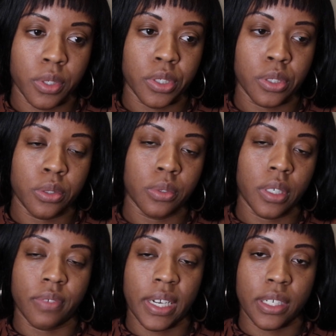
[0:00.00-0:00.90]
or two
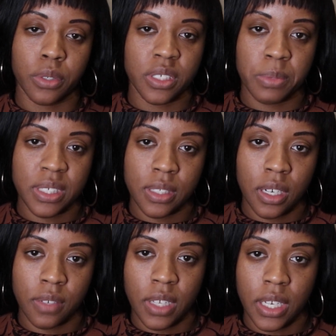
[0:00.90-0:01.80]
of like Christmas
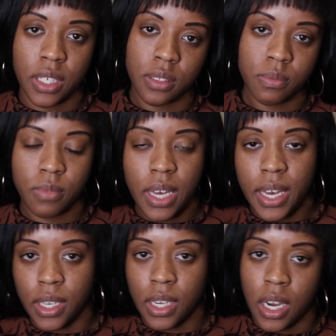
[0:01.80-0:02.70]
stuff, like
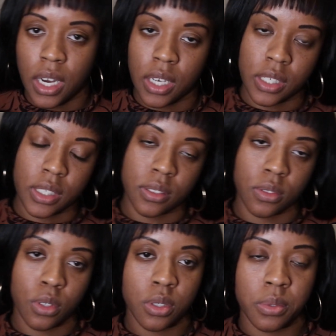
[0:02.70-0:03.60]
eggnog
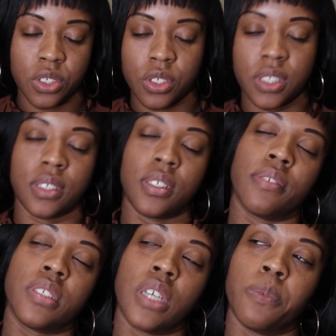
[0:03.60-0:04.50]
and Christmas trees and
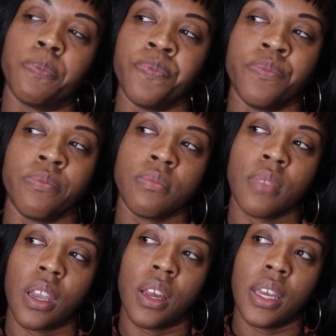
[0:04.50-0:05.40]
stuff. So
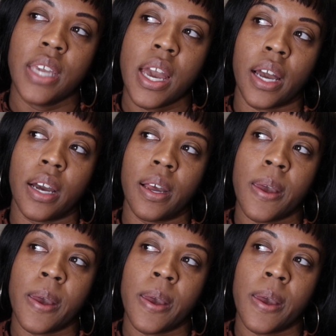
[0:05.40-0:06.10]
yeah,